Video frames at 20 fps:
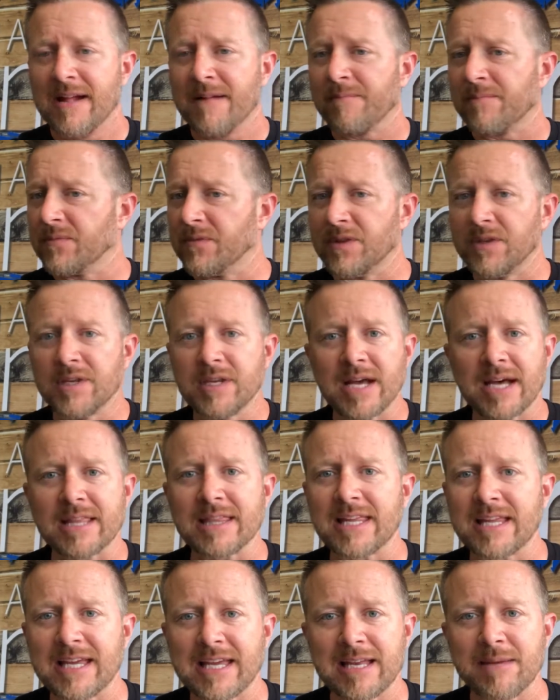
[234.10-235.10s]

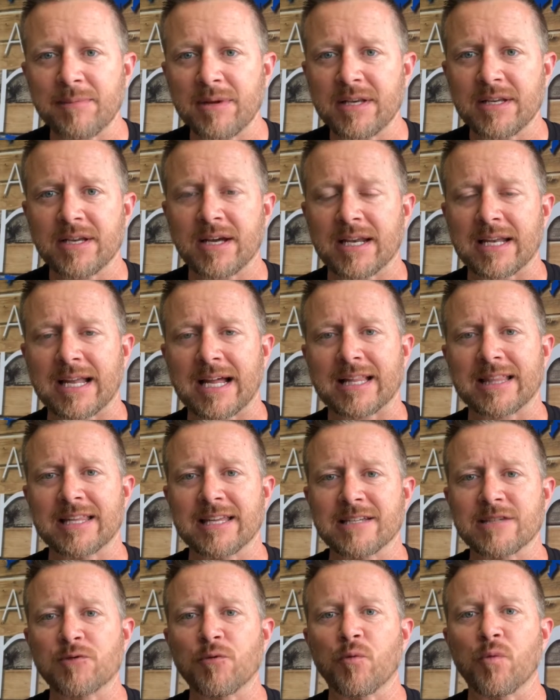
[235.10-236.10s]
Nothing can be done like
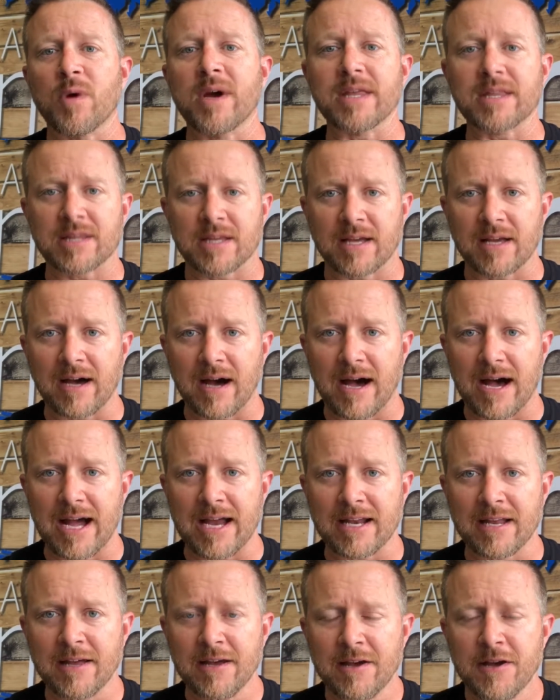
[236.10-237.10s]
this with
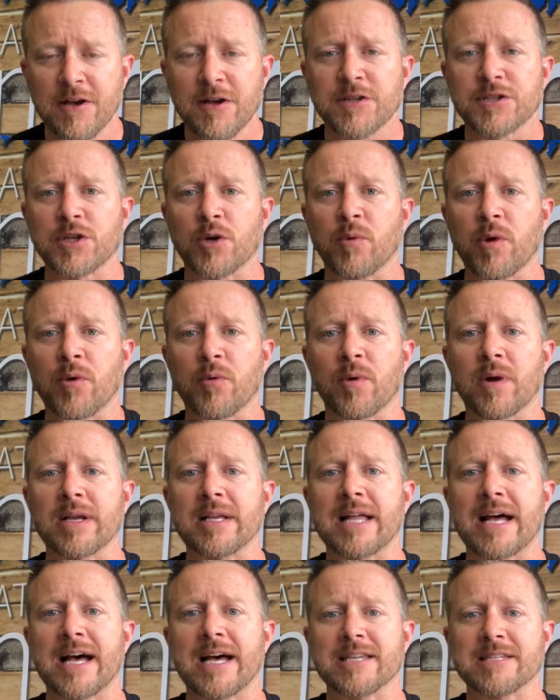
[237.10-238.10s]
God. So we
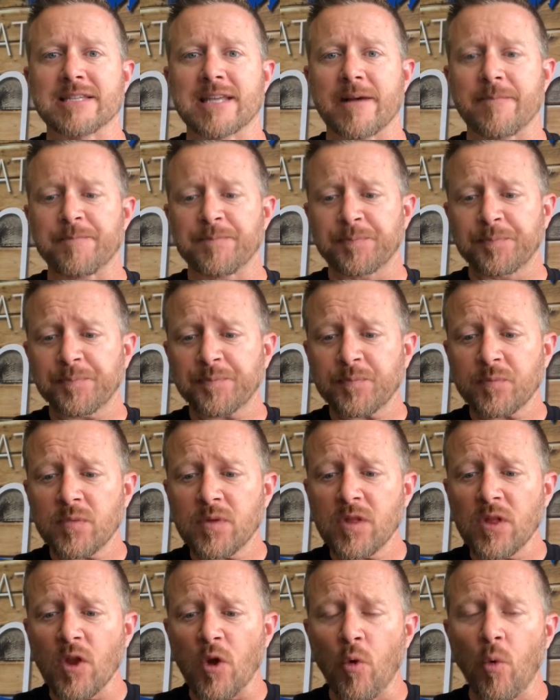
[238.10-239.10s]
realize that
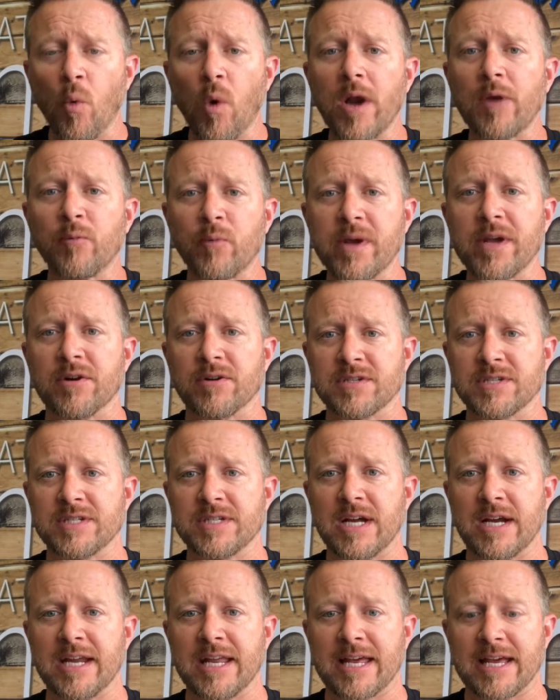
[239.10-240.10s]
what we are
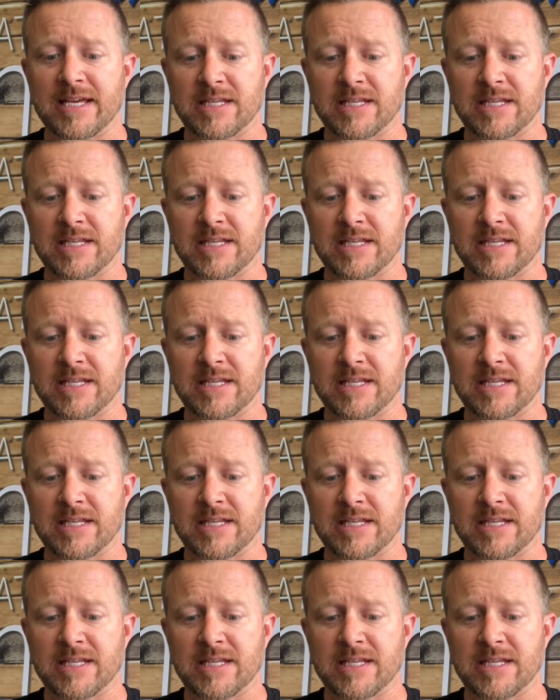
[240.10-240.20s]
studying